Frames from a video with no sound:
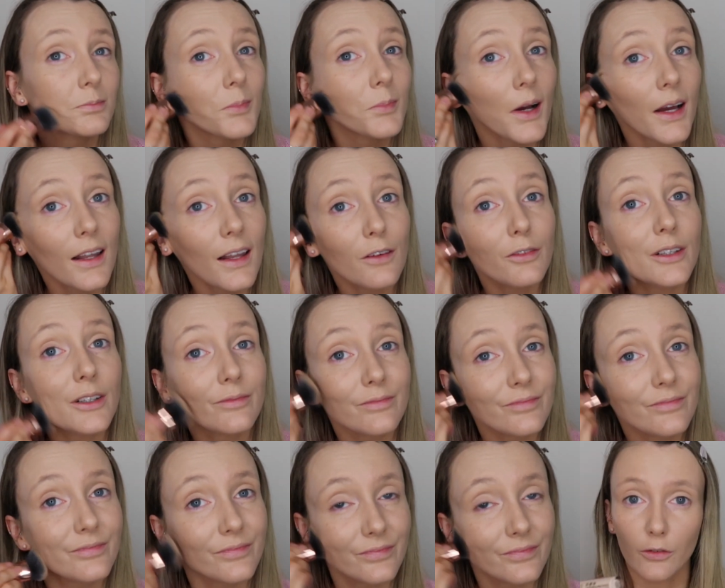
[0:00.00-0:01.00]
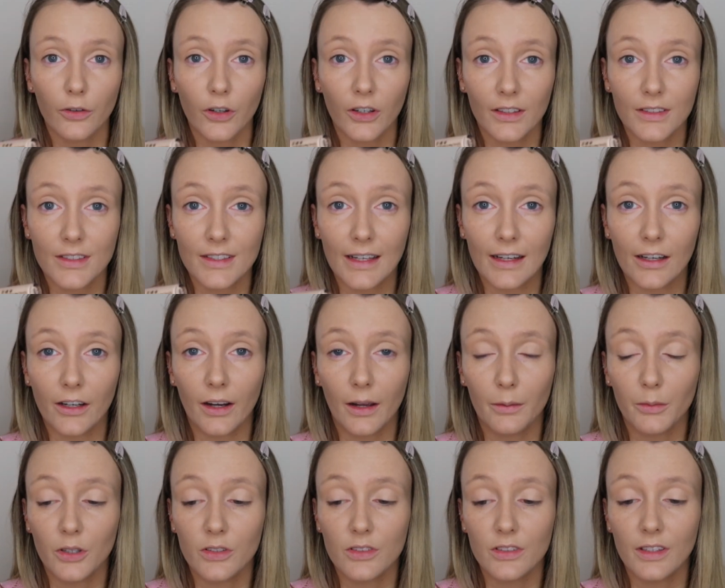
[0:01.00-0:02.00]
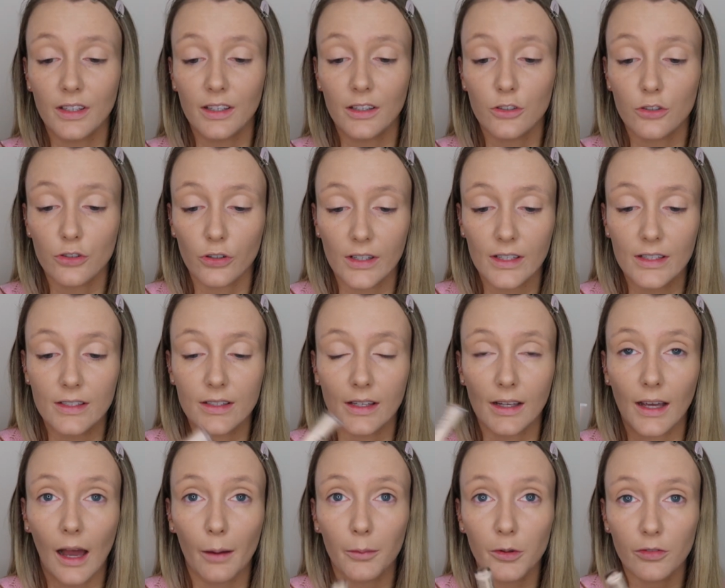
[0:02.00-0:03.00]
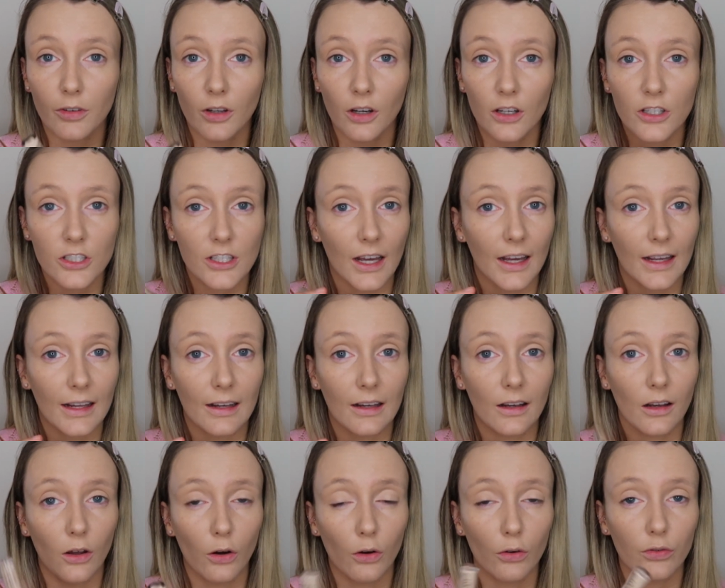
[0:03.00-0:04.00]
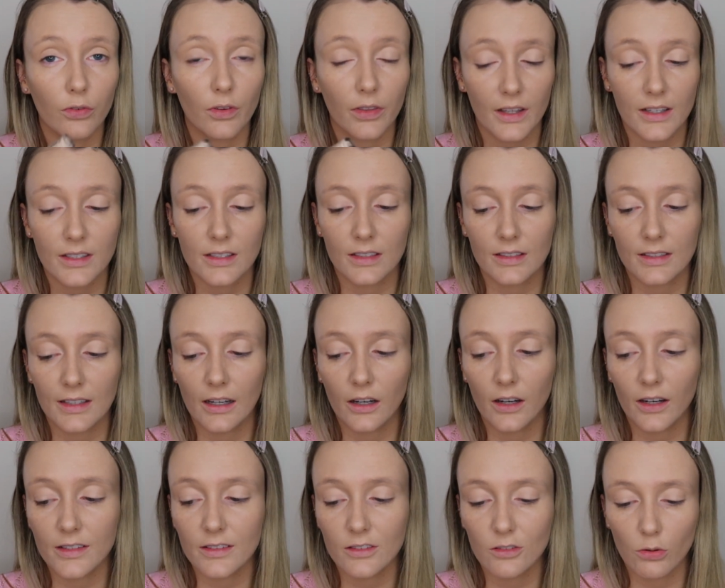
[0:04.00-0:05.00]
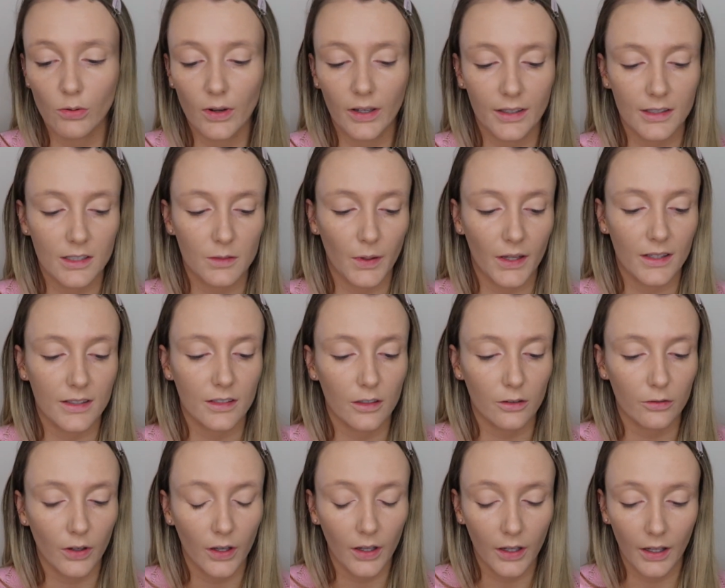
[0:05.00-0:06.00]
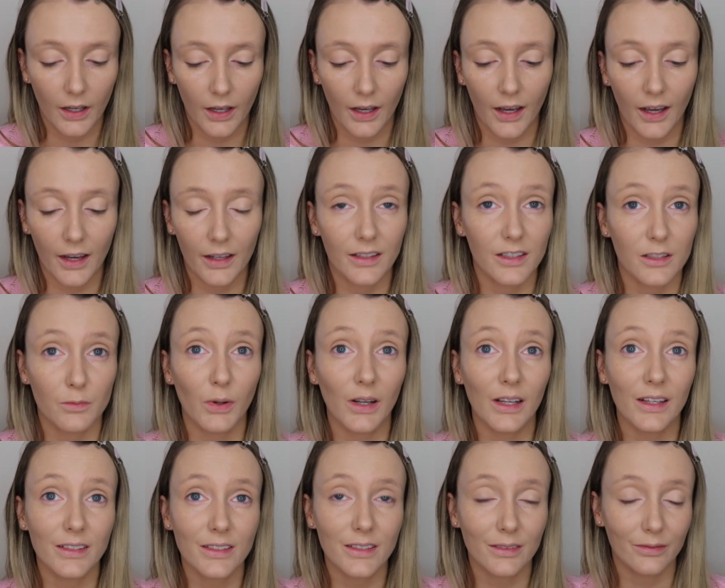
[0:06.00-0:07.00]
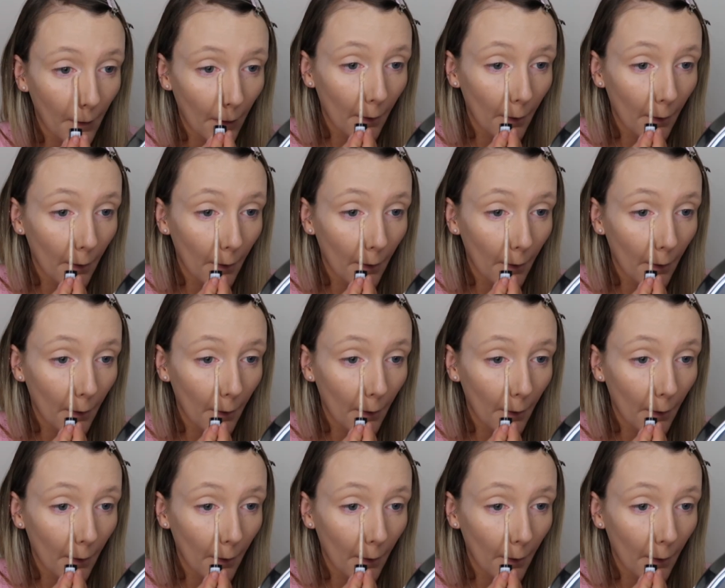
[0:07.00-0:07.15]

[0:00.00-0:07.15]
I love it. For concealer, I'm using the Catrice Camouflage. I love this concealer. It's so inexpensive and it's brilliant.